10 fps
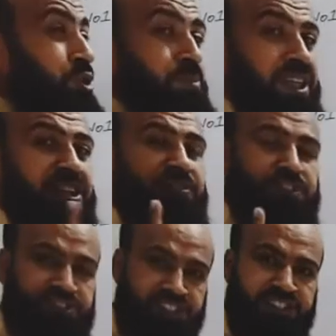should be in
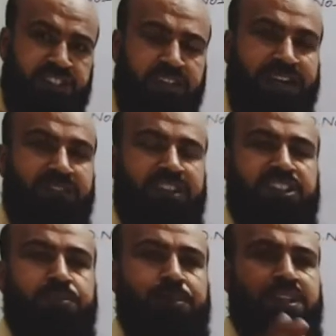differentiation and which
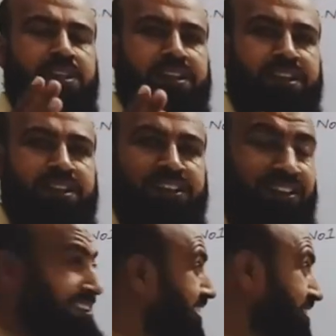should be in
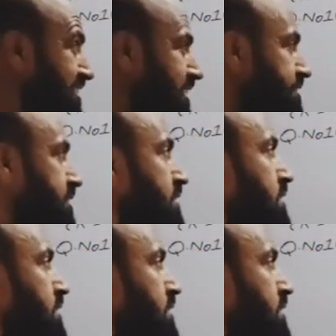integration.